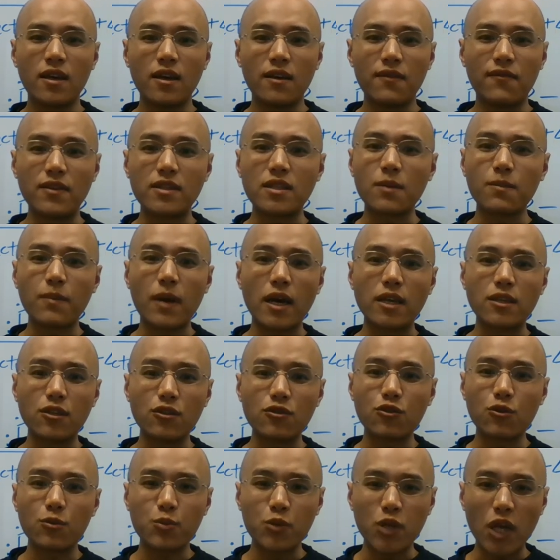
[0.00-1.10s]
Visit my
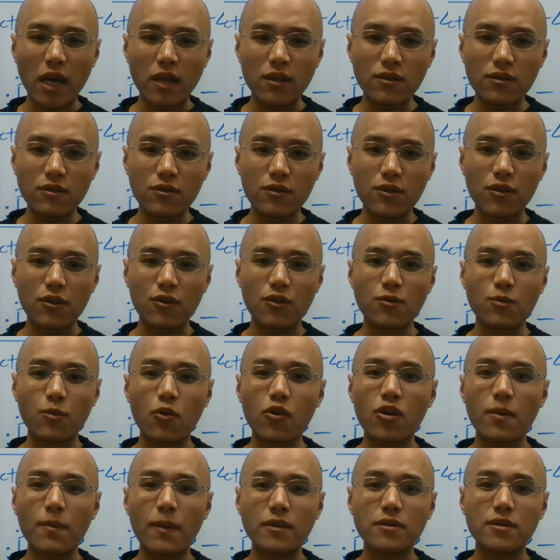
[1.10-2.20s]
YouTube channel to learn
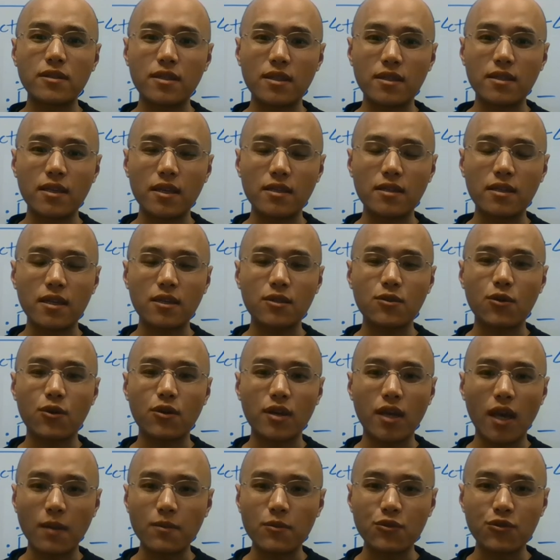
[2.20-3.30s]
more about statistics or
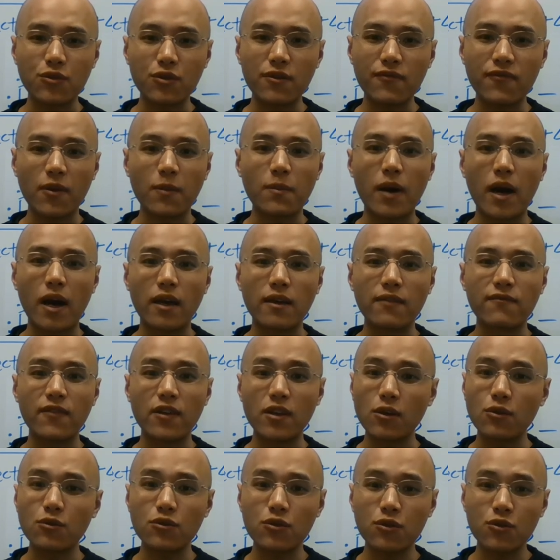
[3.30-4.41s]
chemistry from my
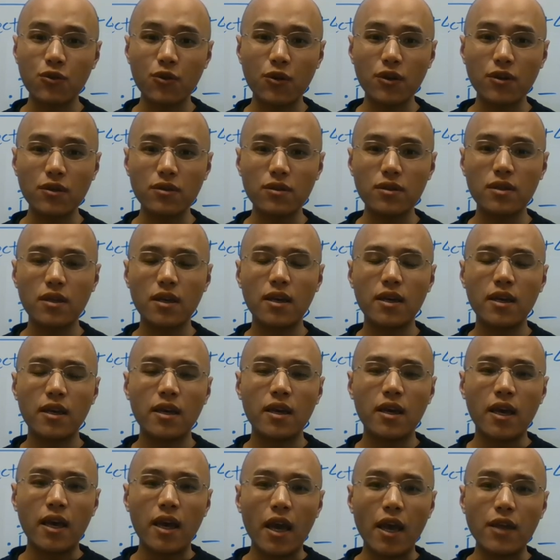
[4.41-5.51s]
video tutorials.
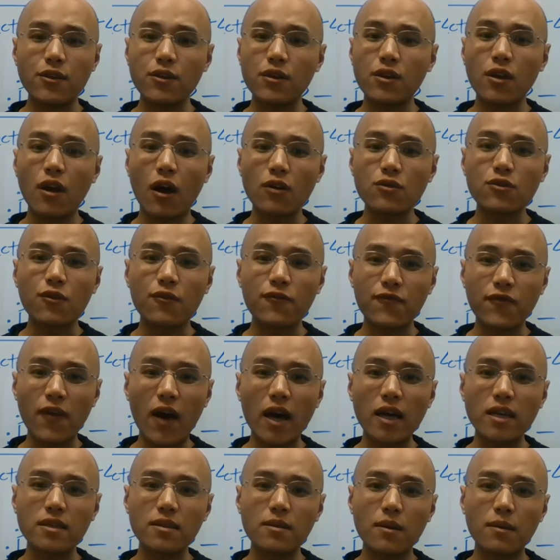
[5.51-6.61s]
And you can also
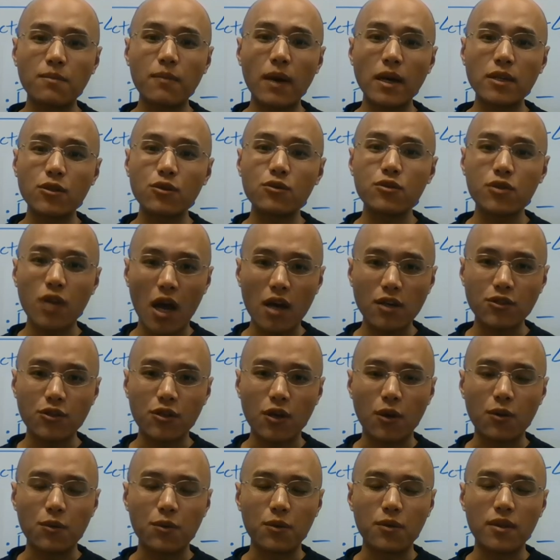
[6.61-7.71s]
find my new talk
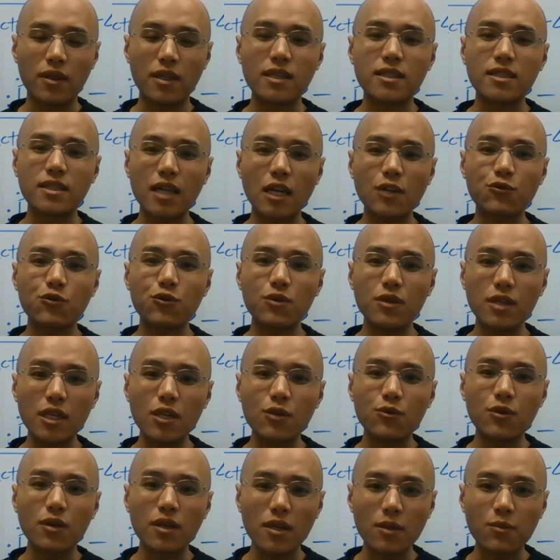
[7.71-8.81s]
show, The Central
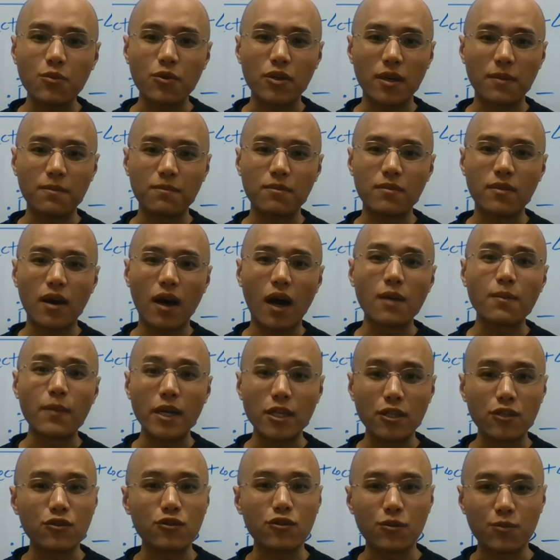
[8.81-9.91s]
Equilibrium, on my
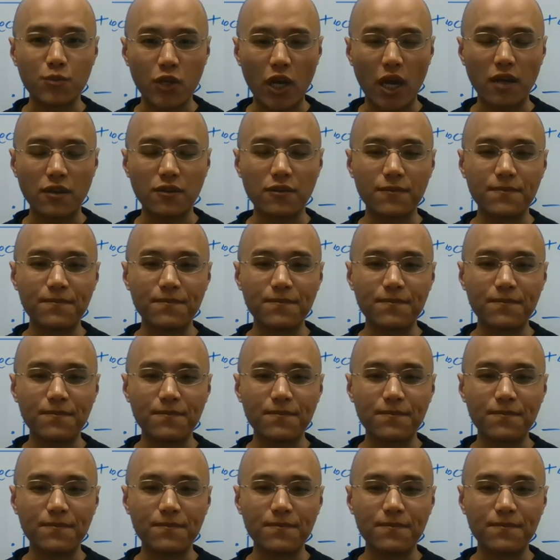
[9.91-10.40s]
YouTube channel.